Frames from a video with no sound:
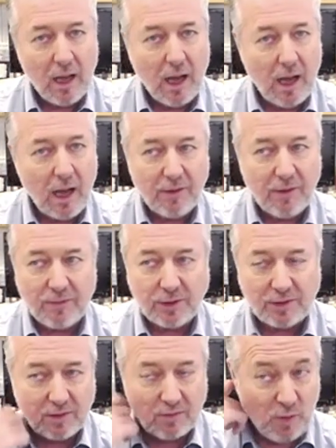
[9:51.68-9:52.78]
The
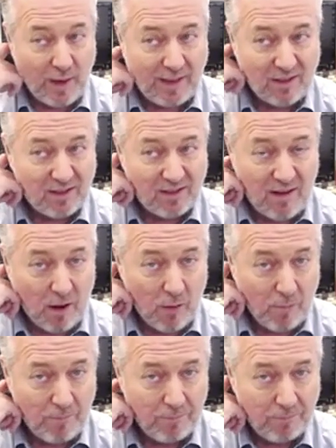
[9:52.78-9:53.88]
first weeks, no,
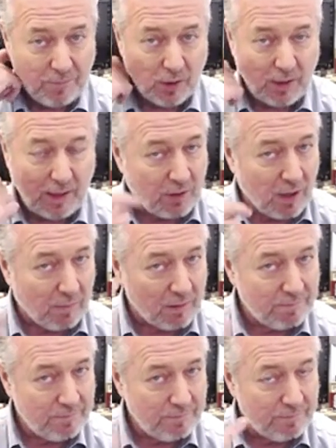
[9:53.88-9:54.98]
you'll have trouble.
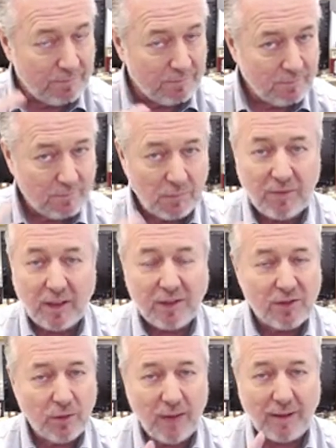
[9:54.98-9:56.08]
But very
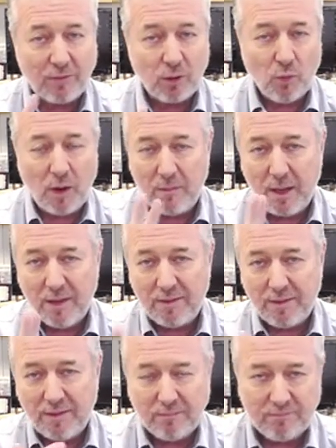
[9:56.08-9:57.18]
soon, after 1
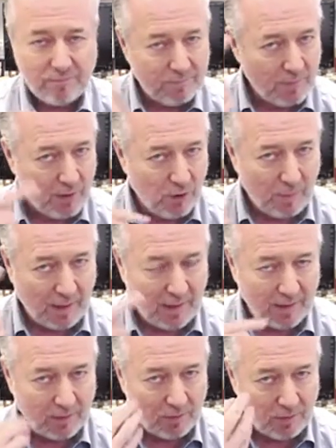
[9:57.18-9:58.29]
month, you'll
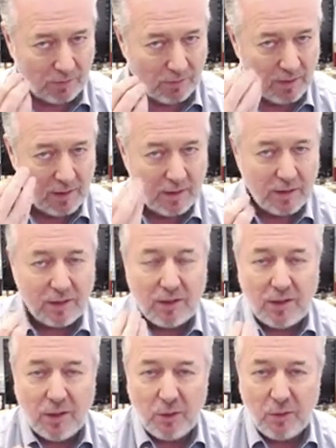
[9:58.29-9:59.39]
begin to
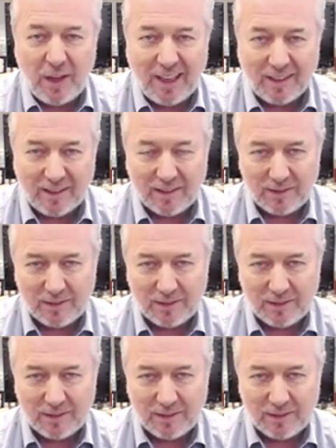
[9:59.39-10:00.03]
tune in